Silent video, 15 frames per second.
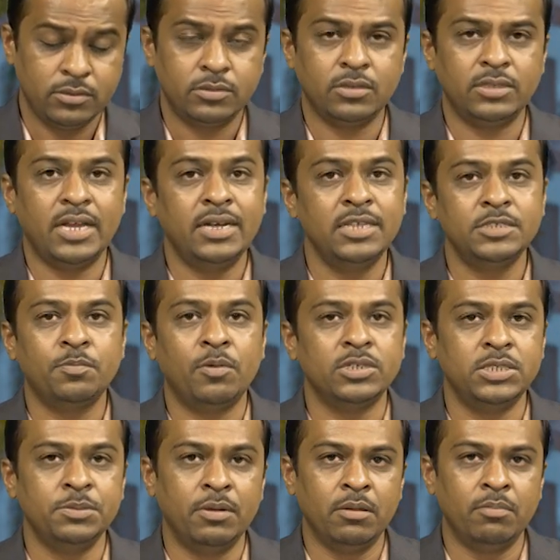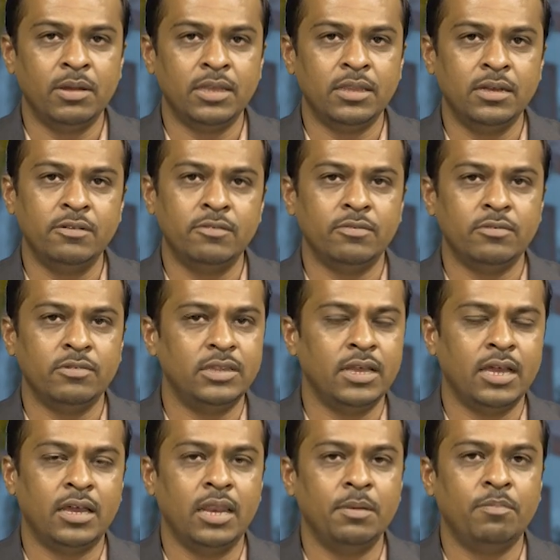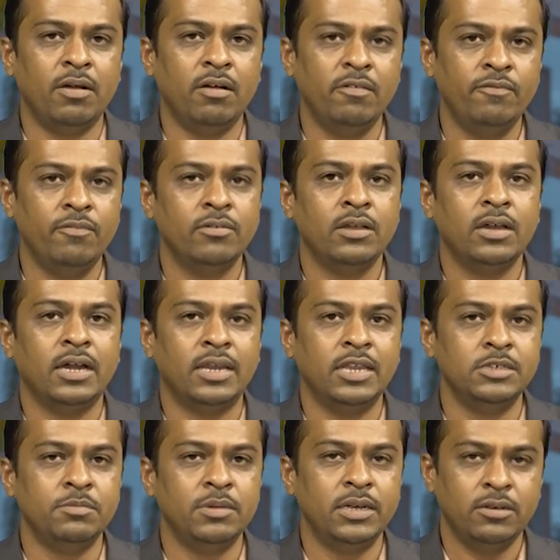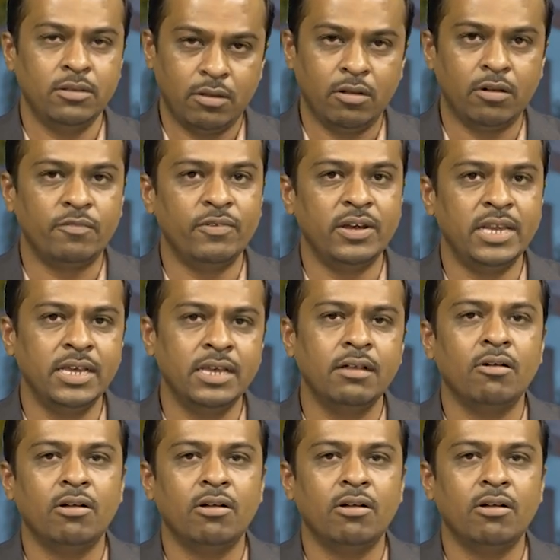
So that is possible with the help of arrangement or fitting,